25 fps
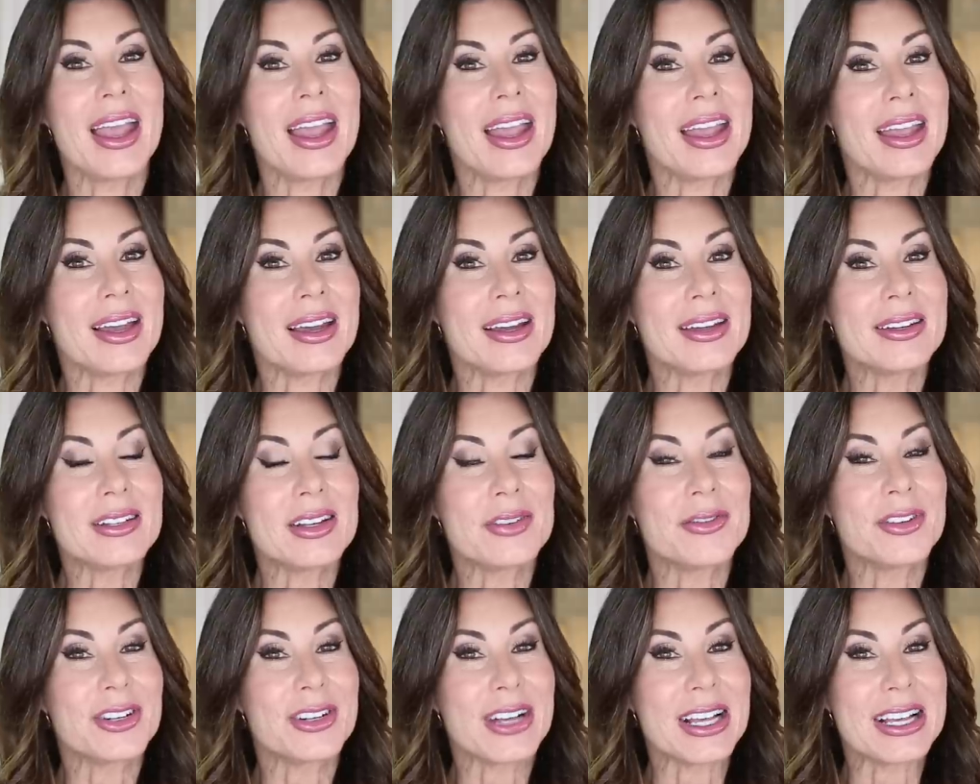And
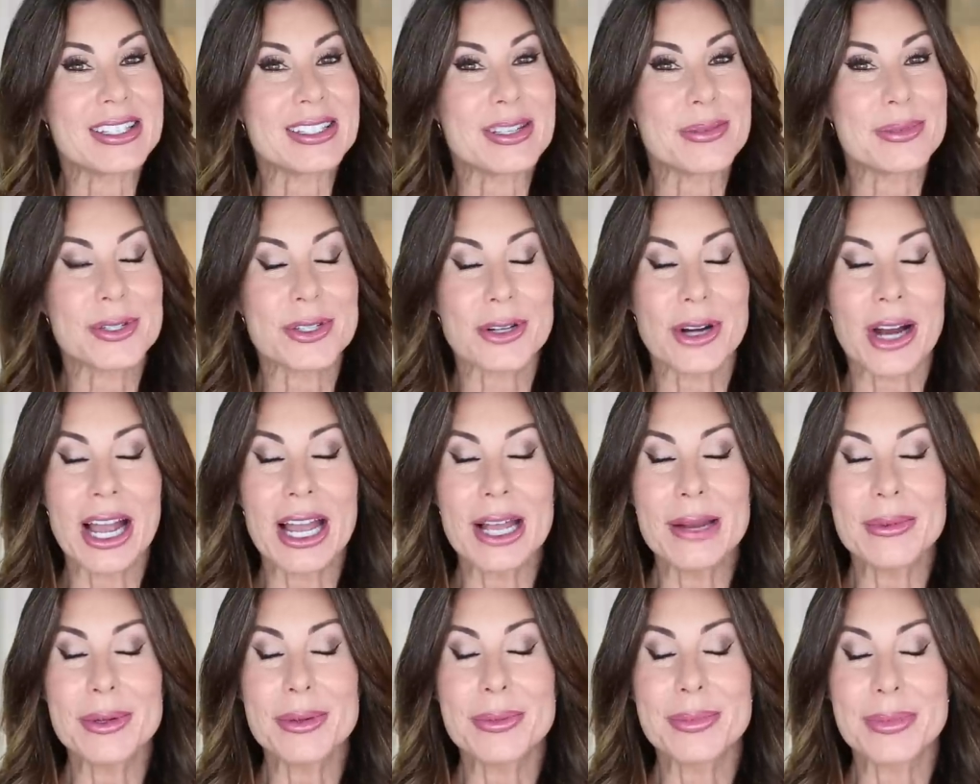if you're not
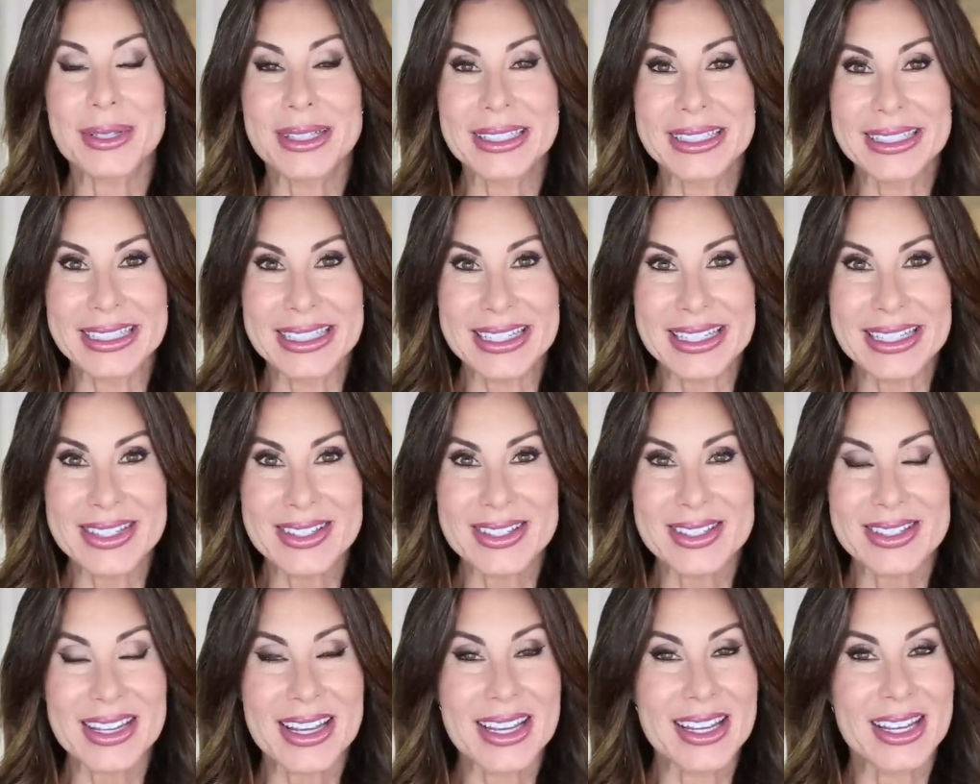subscribed,
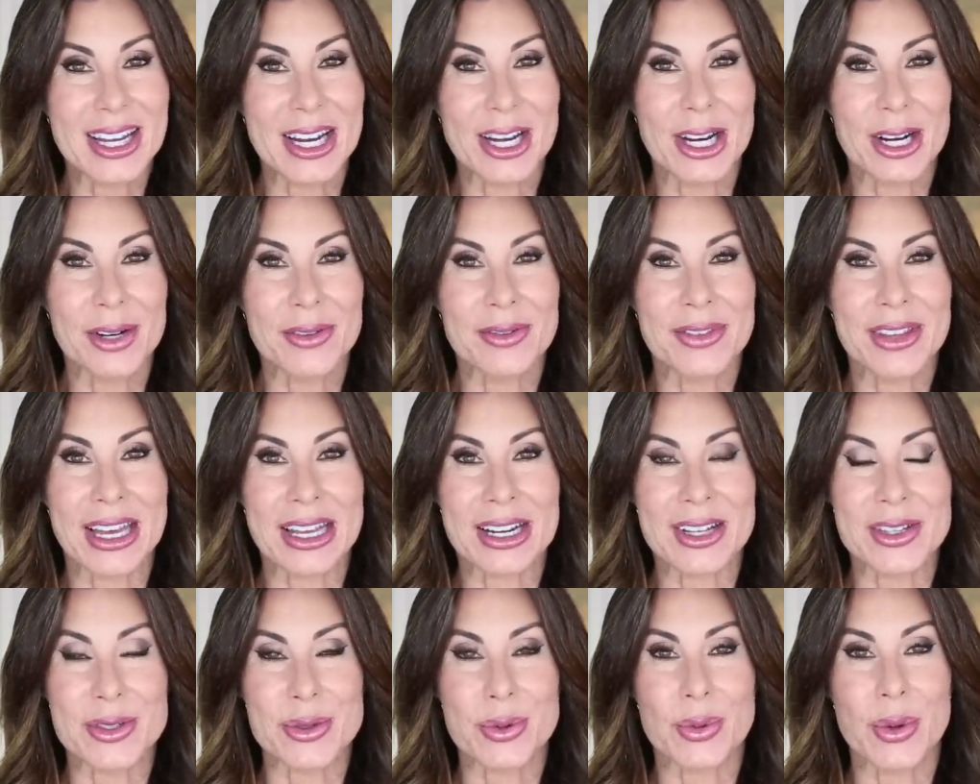please take care of
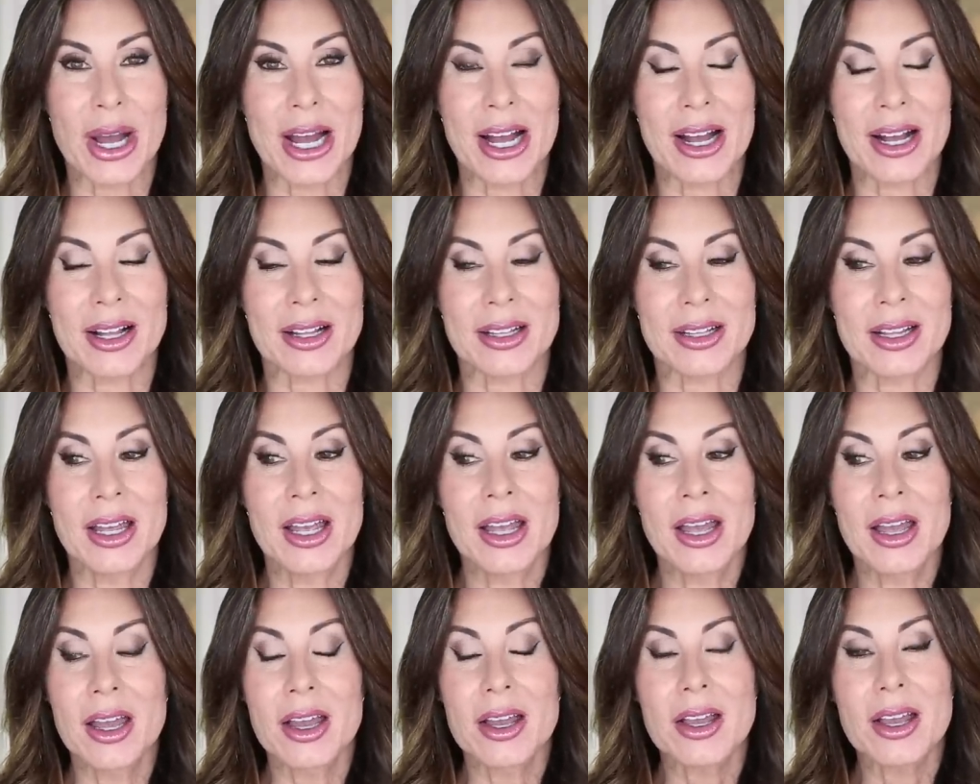that as well.
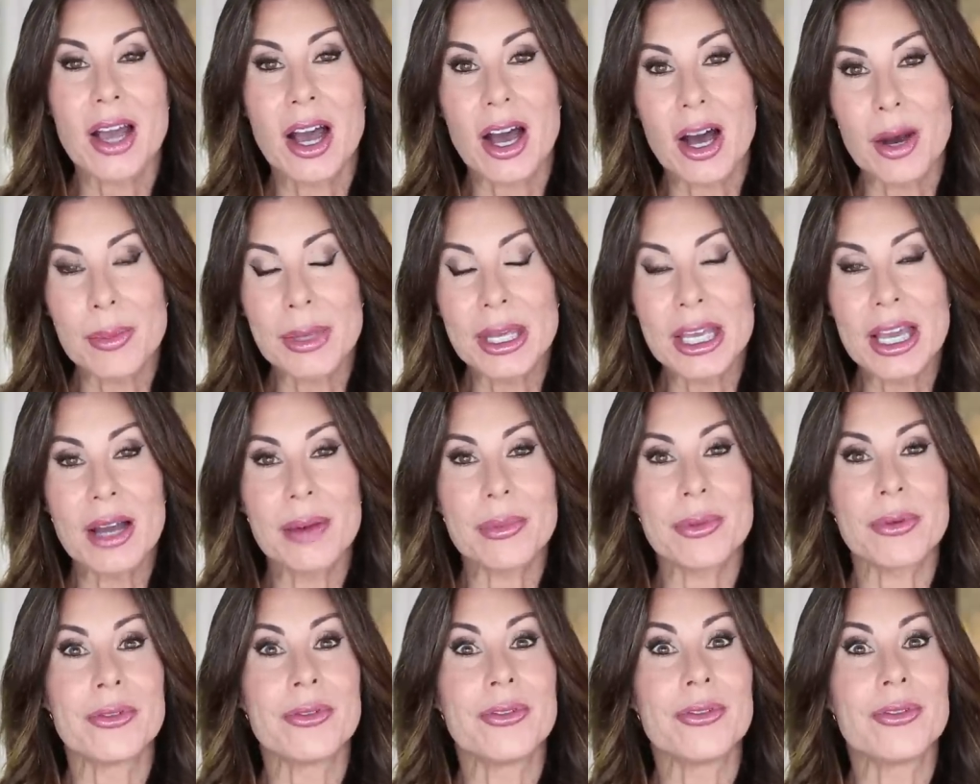Coming
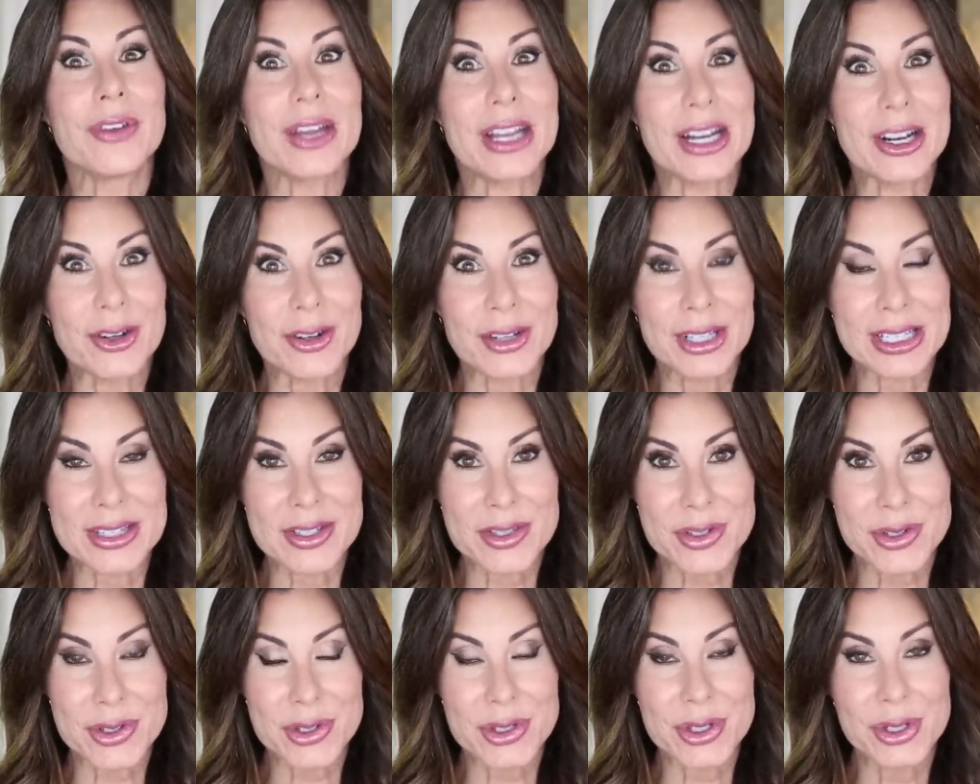up very
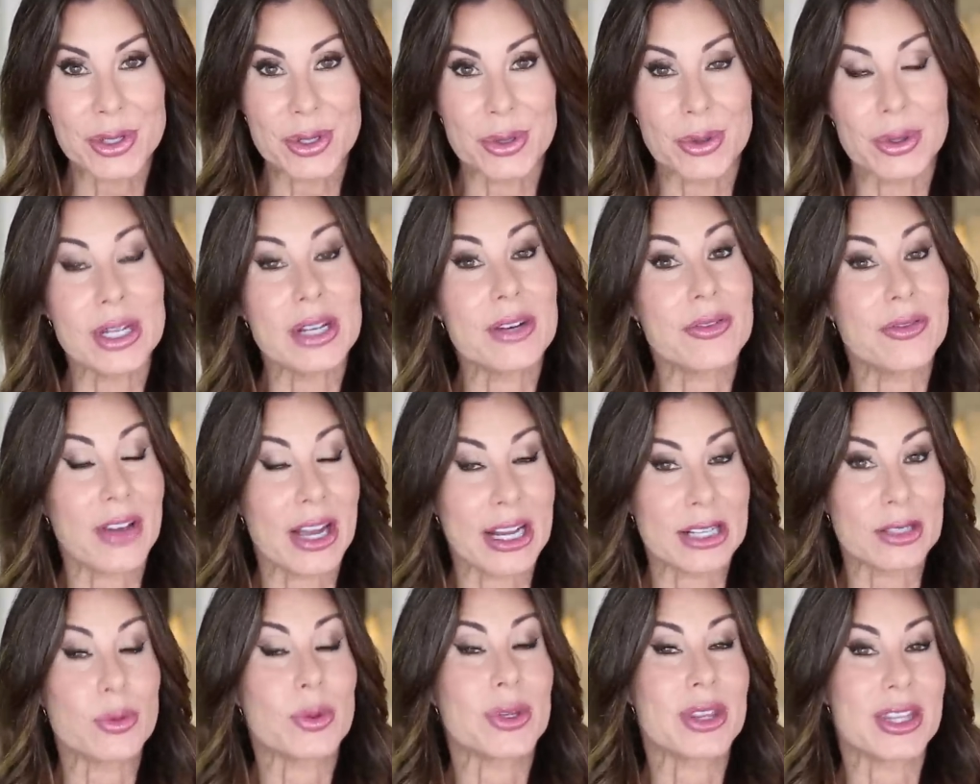soon, in
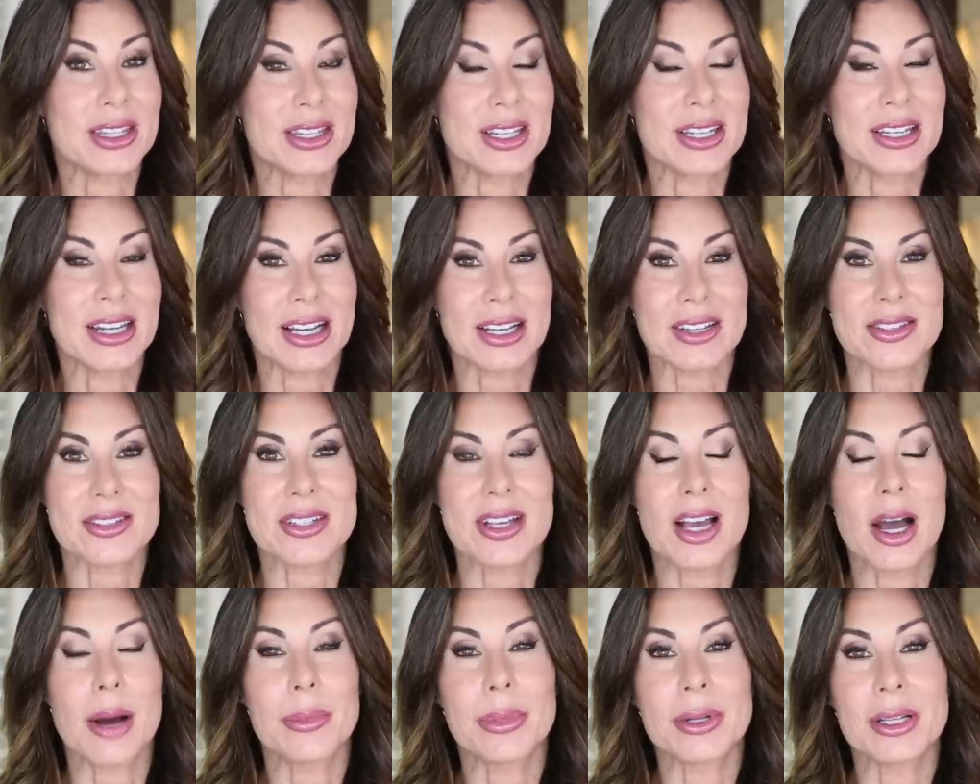fact, within the next
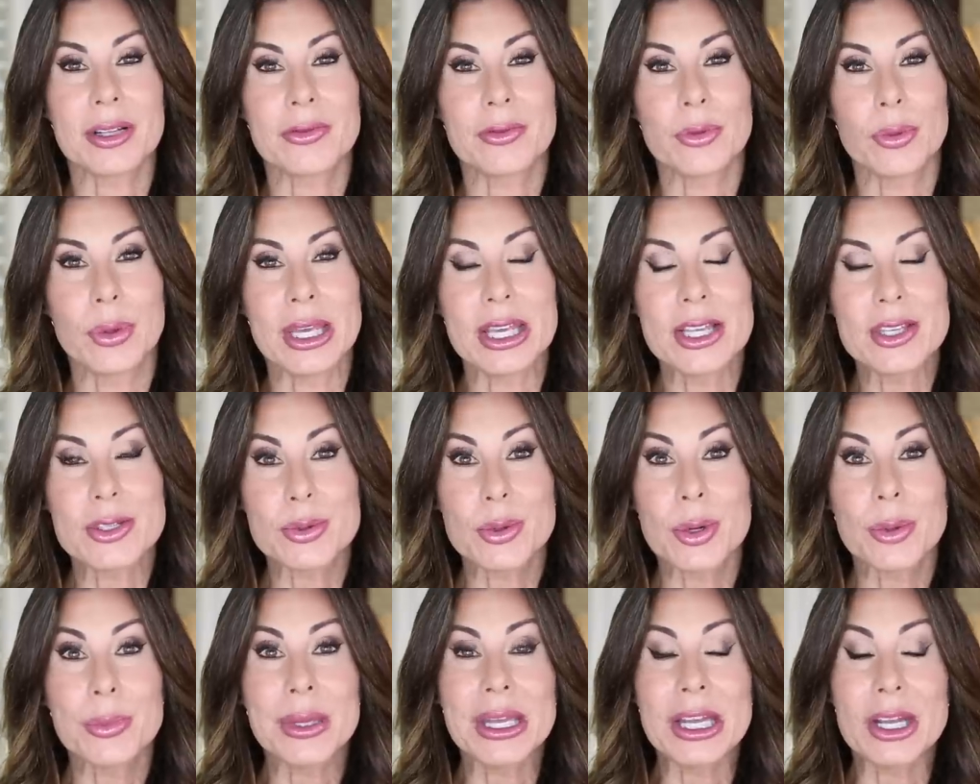couple of
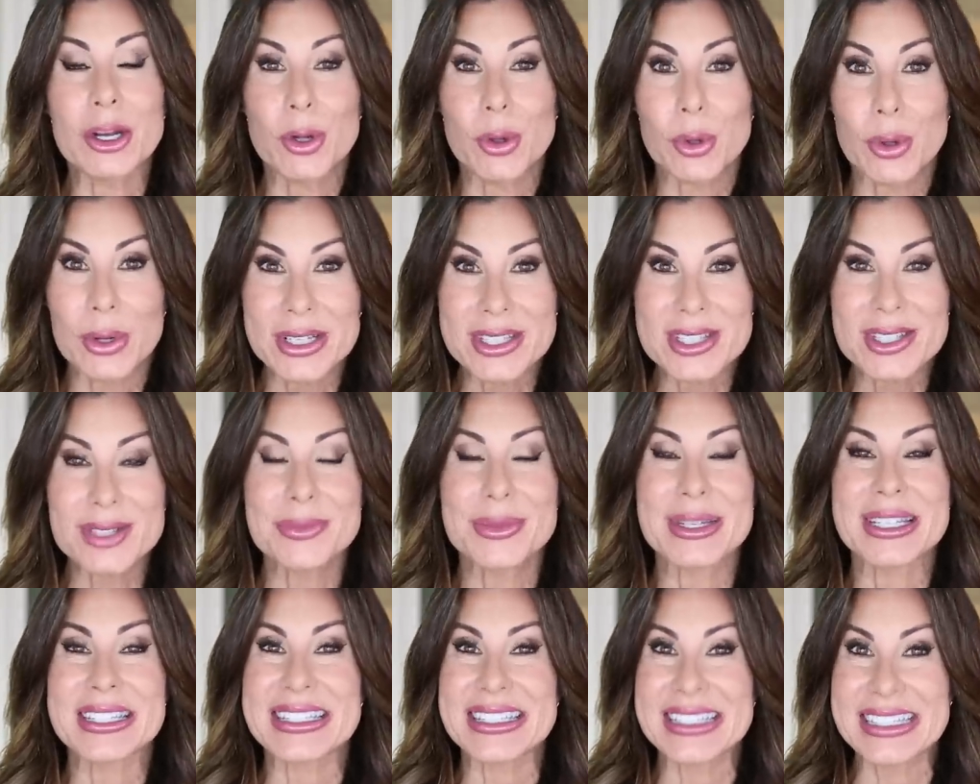weeks, will be
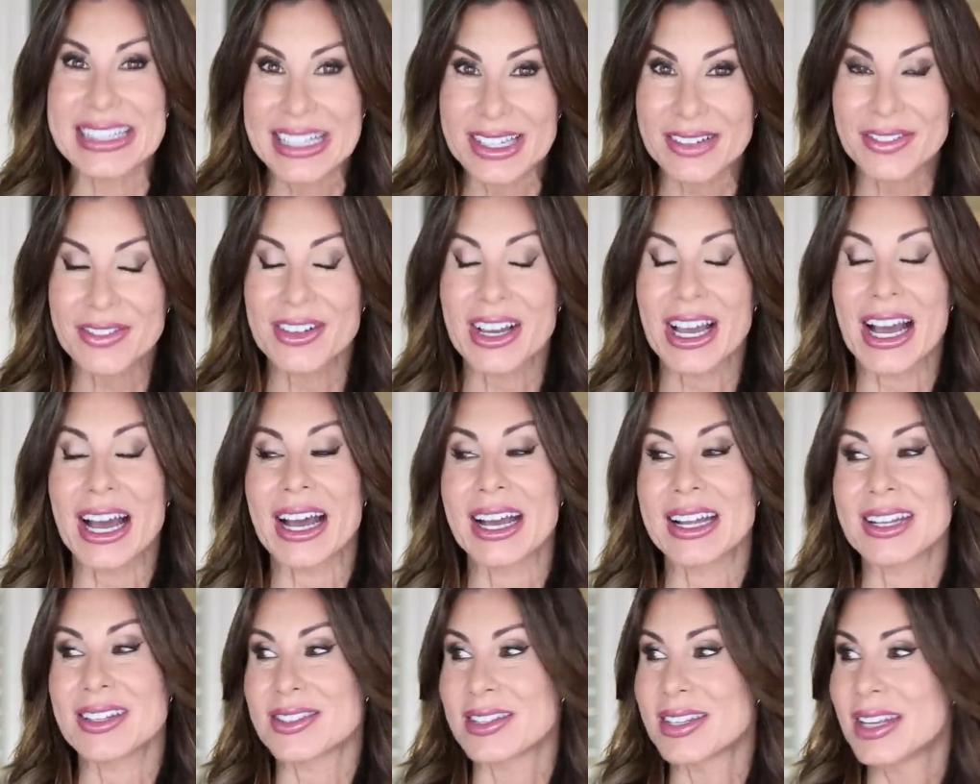Christmas gift
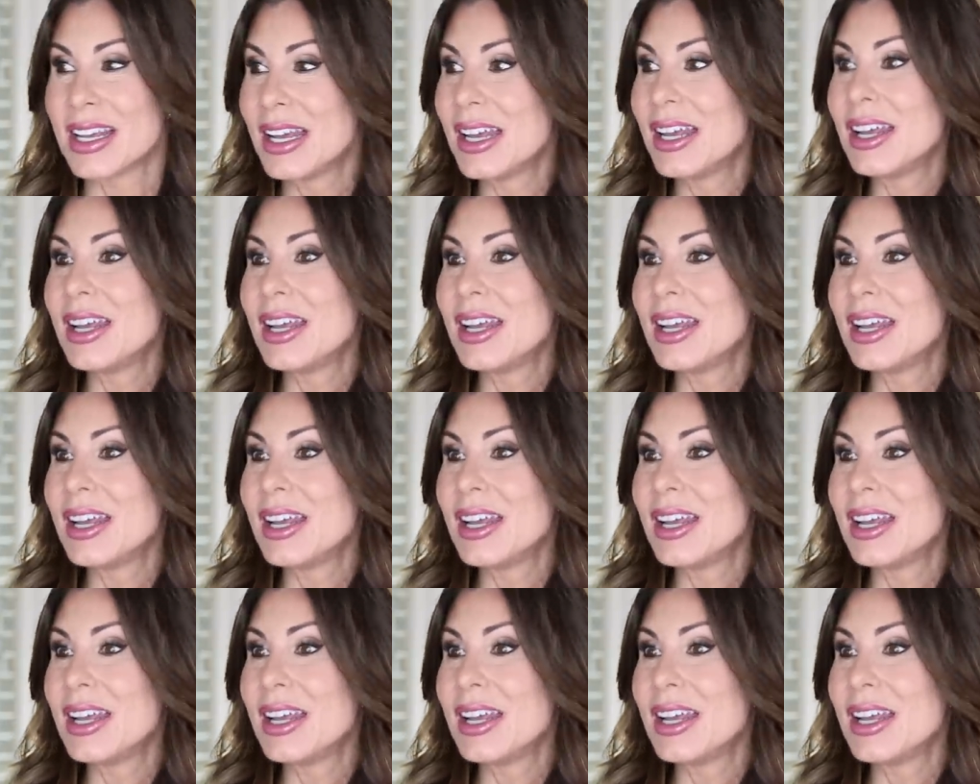guides.